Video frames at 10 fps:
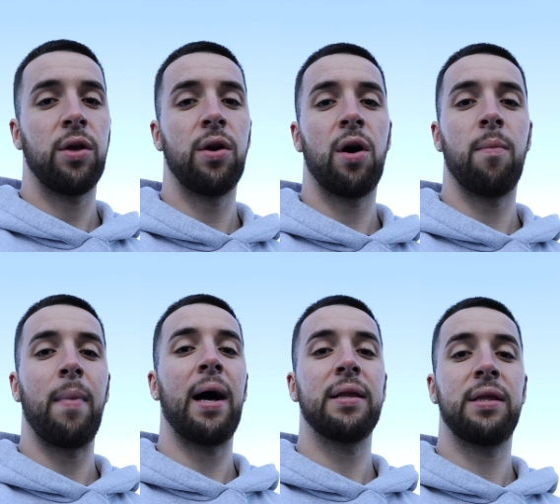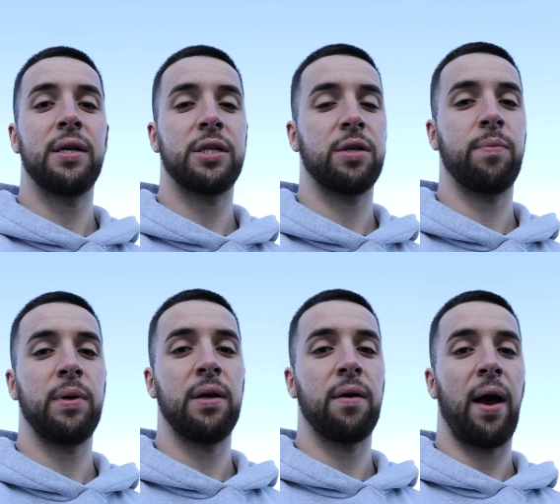you know, mod this to
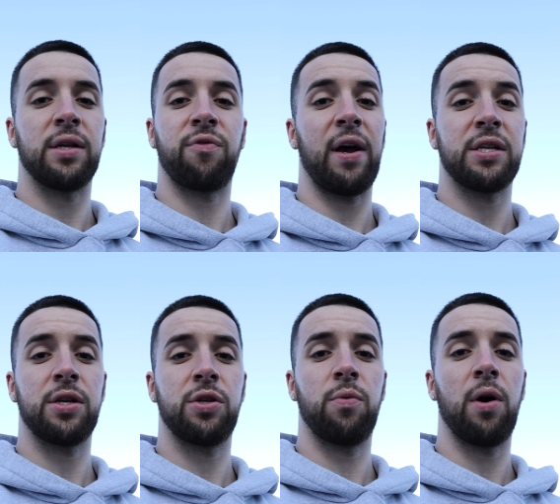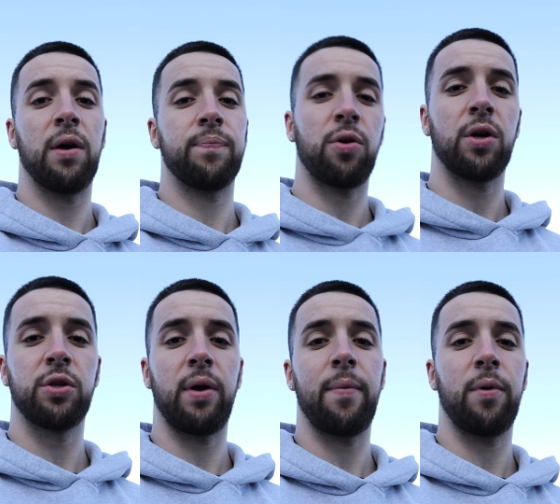be as fast as you want. You're
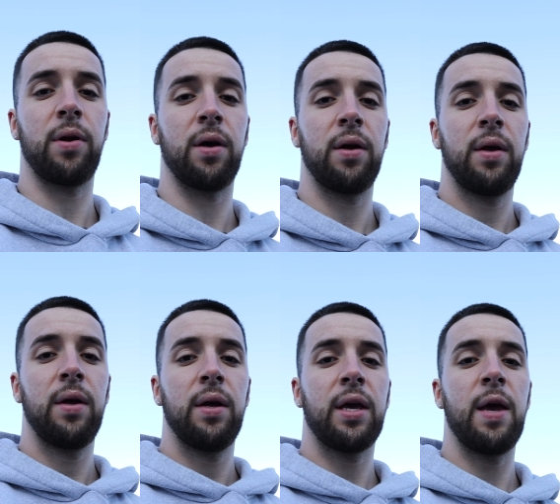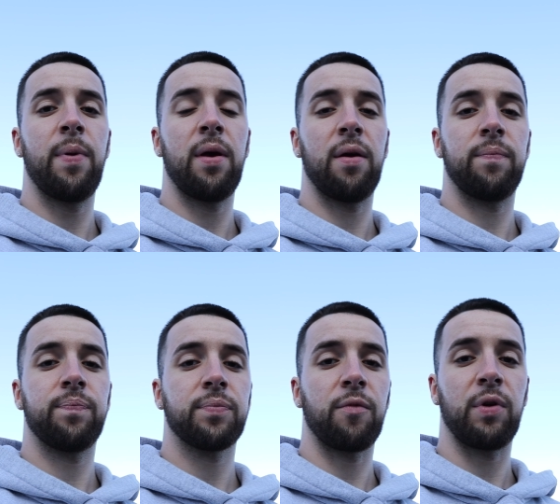also able to keep it
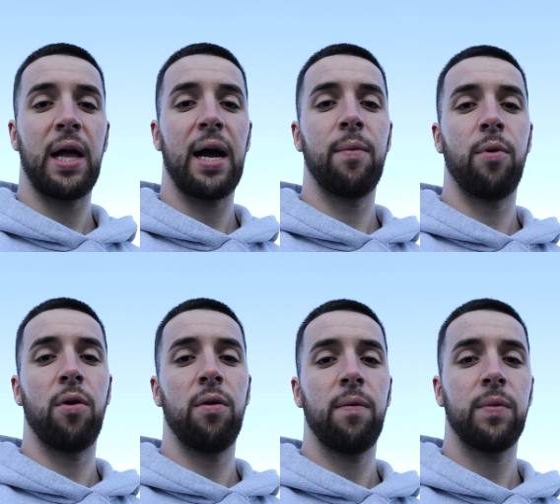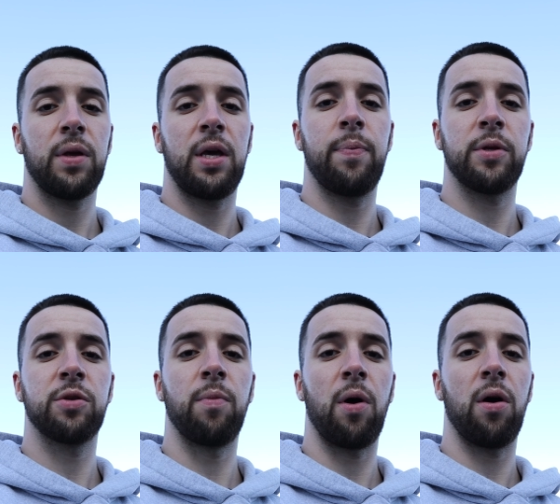reliable keep it
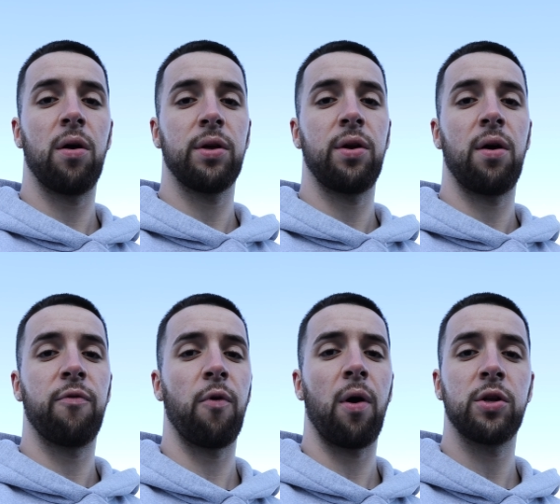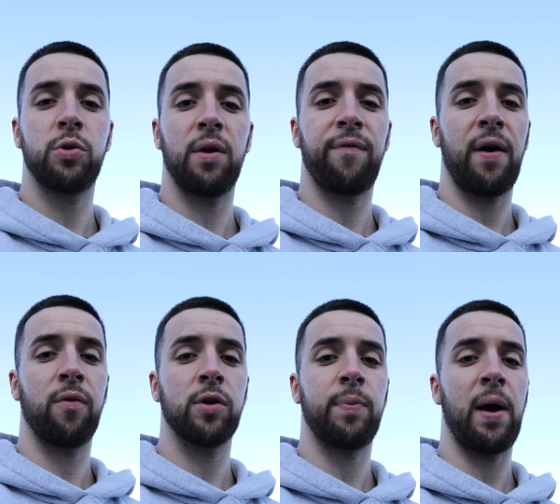small. You know, 425
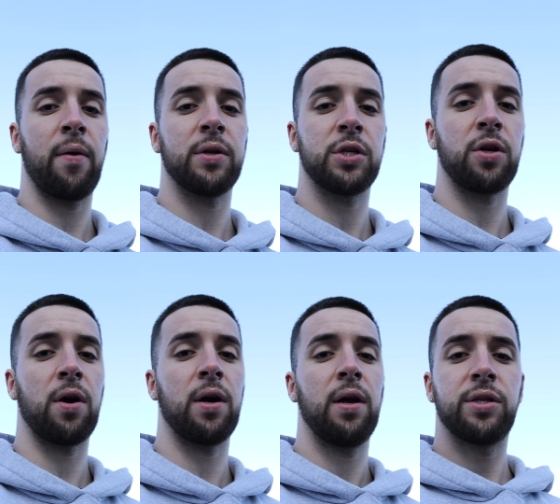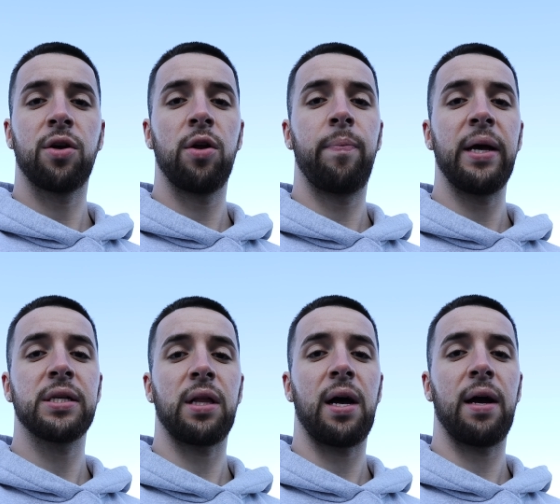horsepower to start is a good
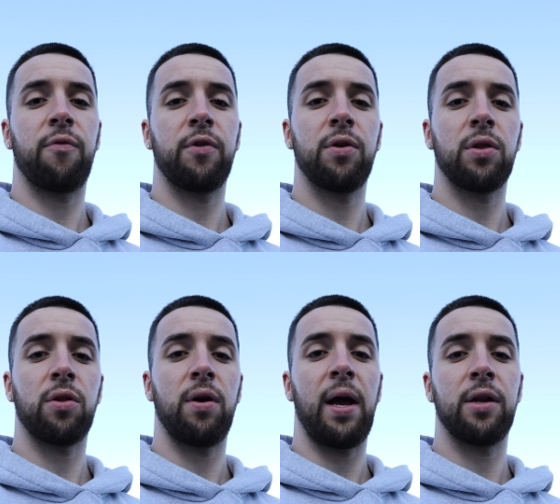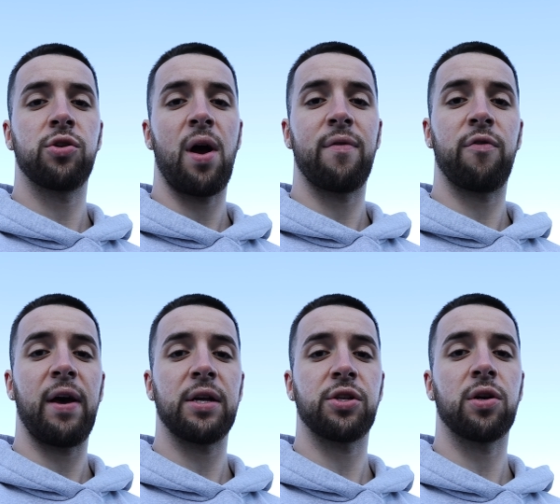baseline for you to learn how to drive a
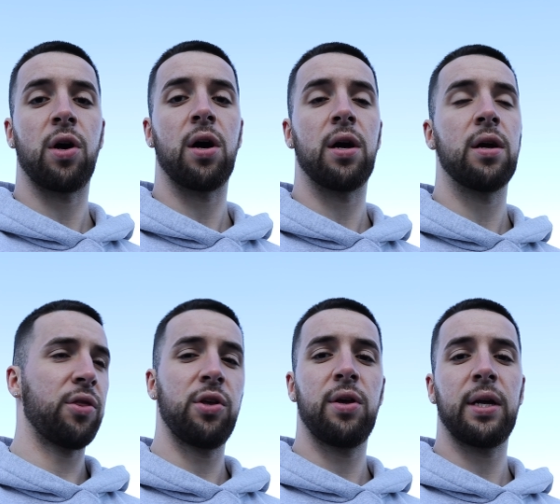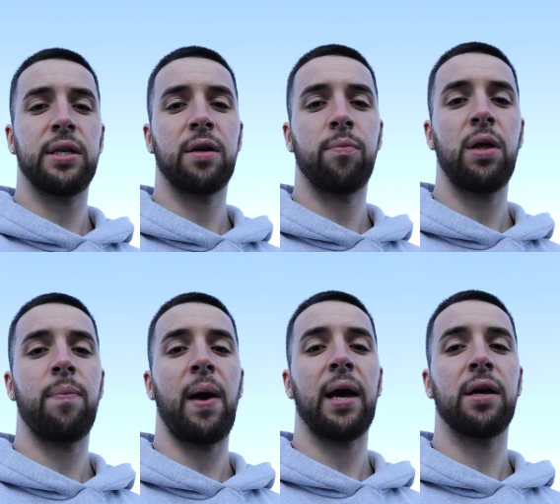faster car. I think you get the
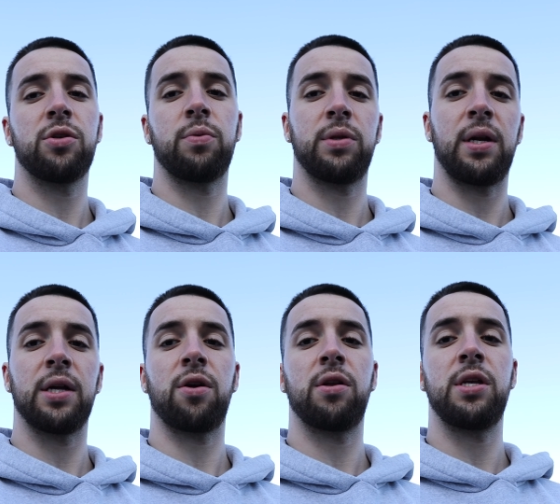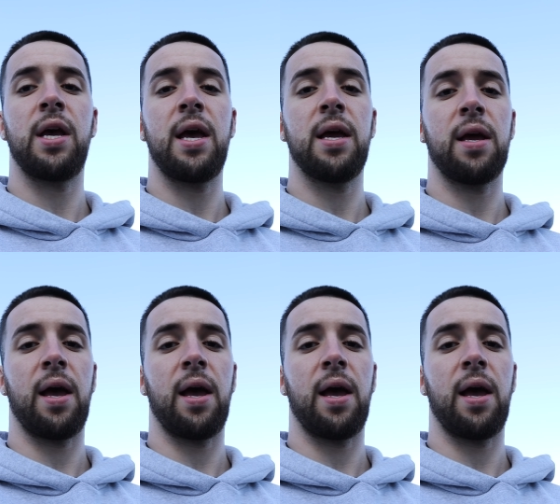complete package with an SRT8